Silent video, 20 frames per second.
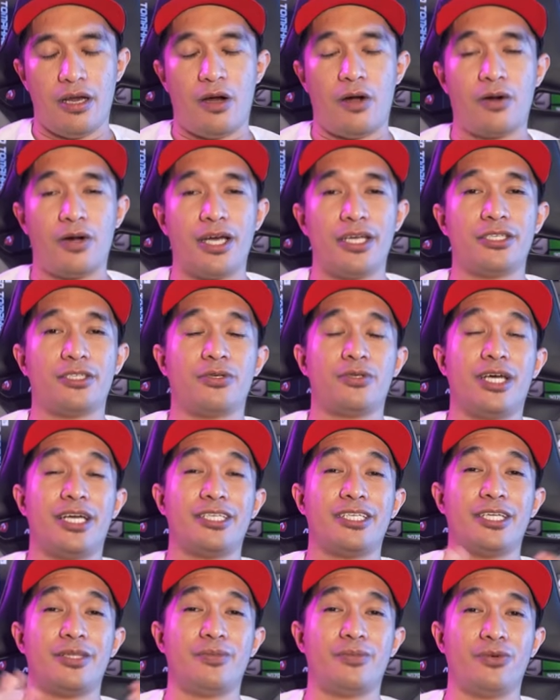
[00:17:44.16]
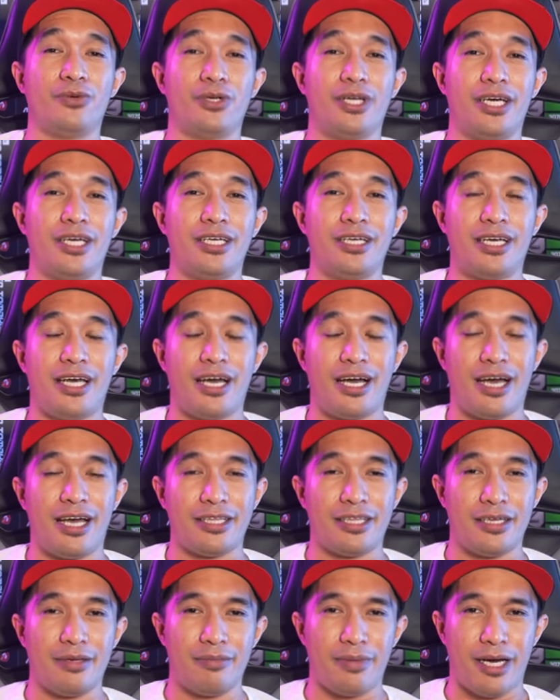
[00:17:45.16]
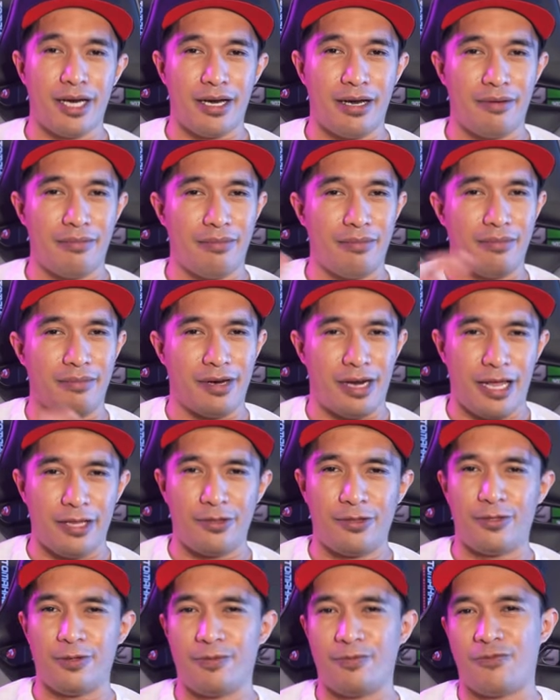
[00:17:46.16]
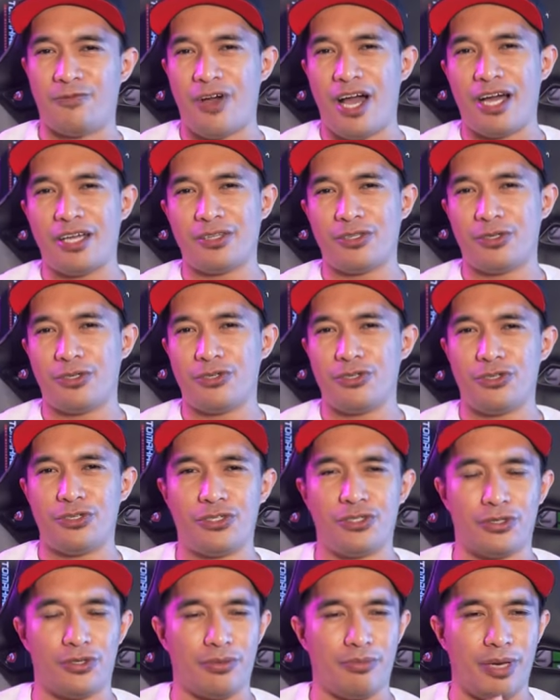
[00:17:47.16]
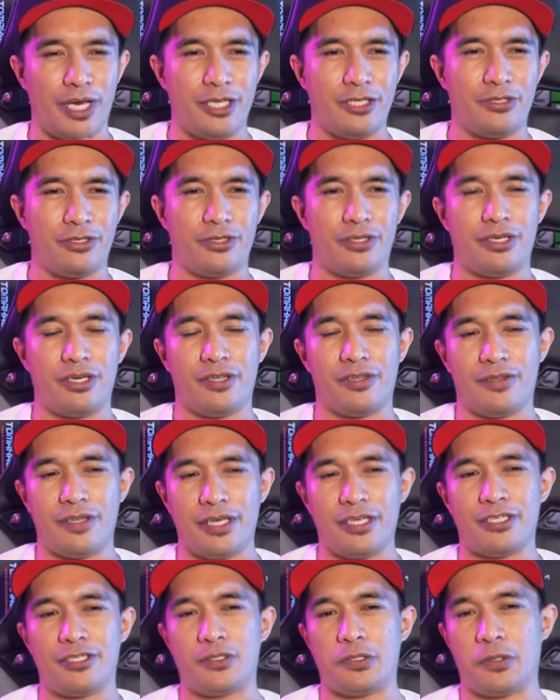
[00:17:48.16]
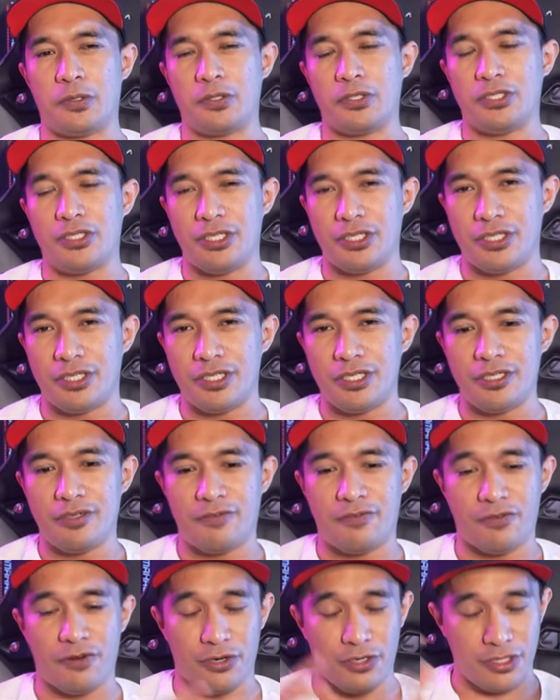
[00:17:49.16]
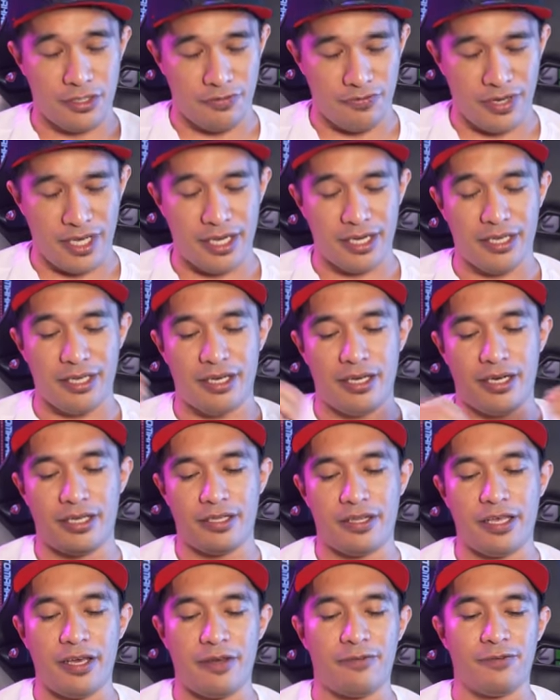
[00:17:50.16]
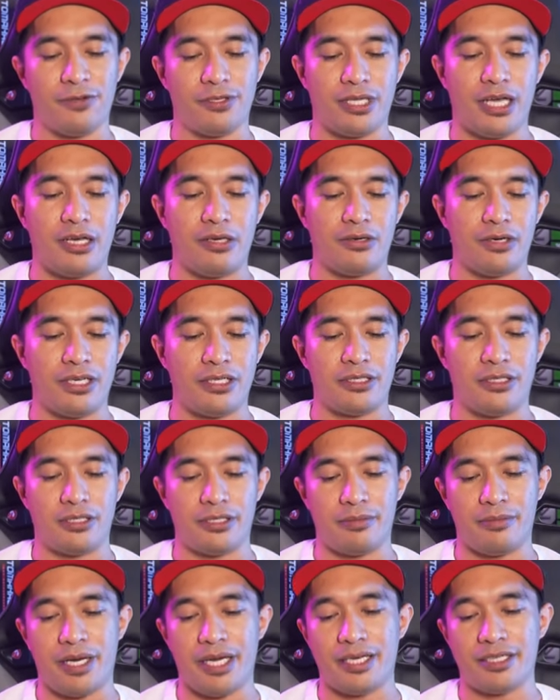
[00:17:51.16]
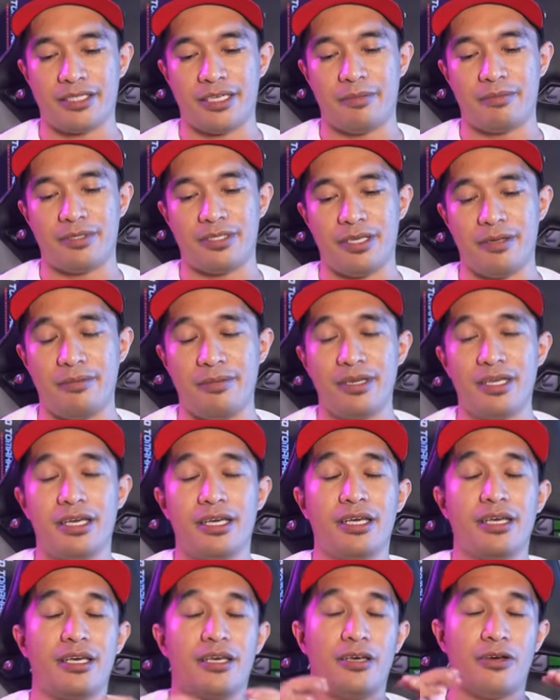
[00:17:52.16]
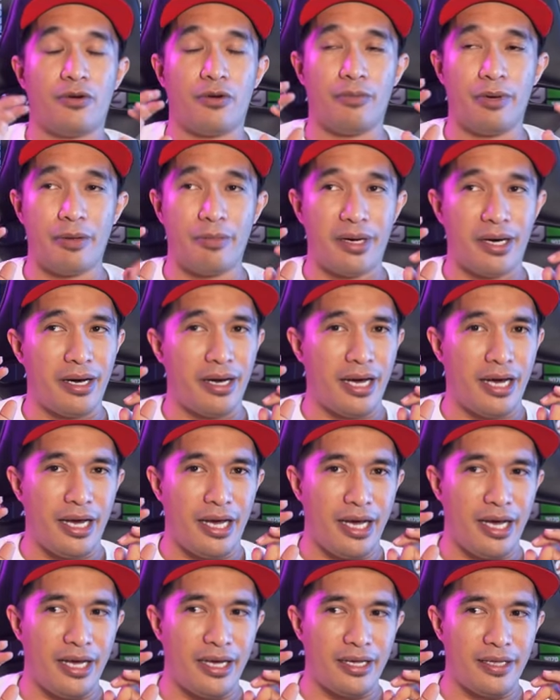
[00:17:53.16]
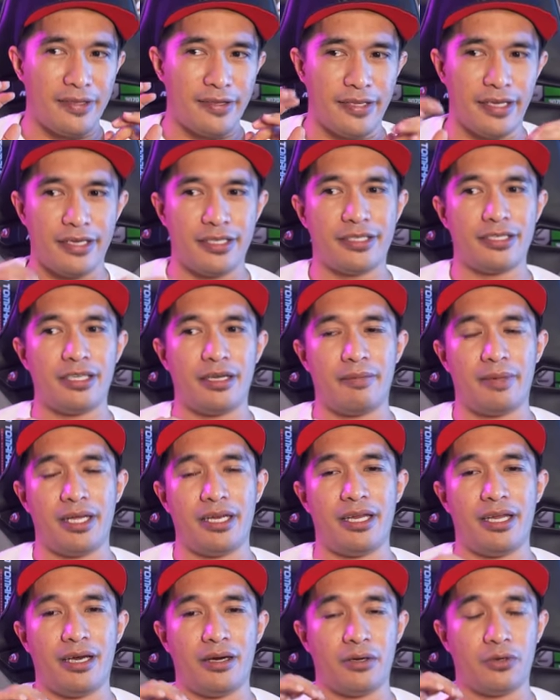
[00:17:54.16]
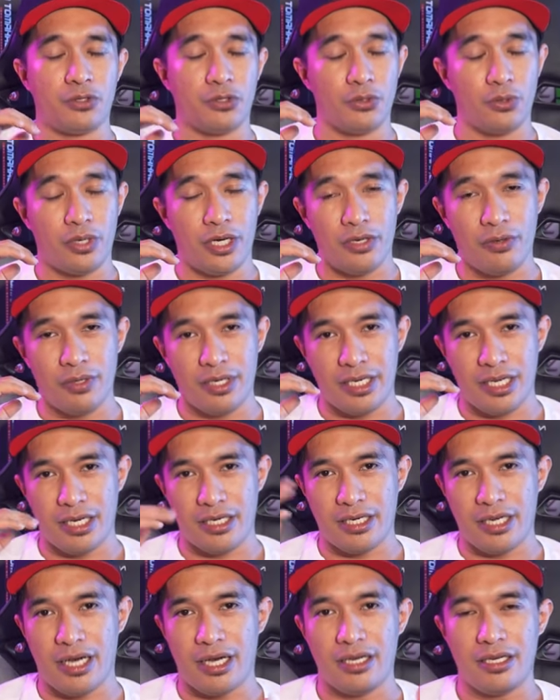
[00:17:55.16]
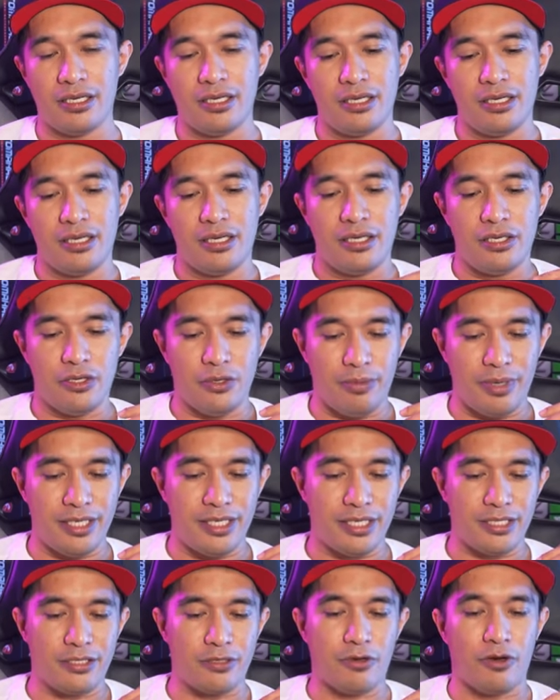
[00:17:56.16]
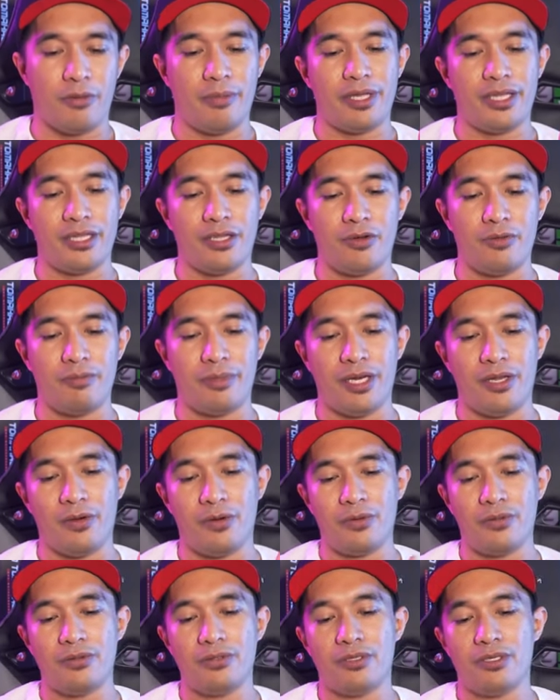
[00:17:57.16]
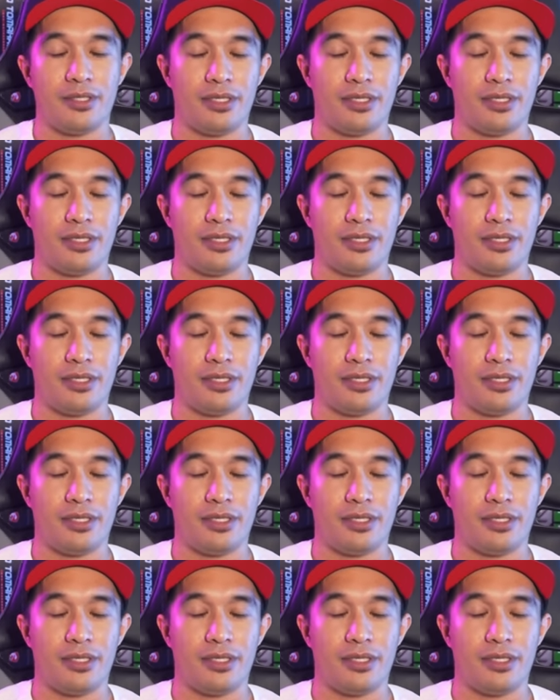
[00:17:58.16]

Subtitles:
Alright, so that's it muna. Ang ating mga random factors or major things to consider. Of course, very thankful tayo kay Sir Mike Samsin. Kung may mga things naman na gusto kayong idagdag, you may just comment down below.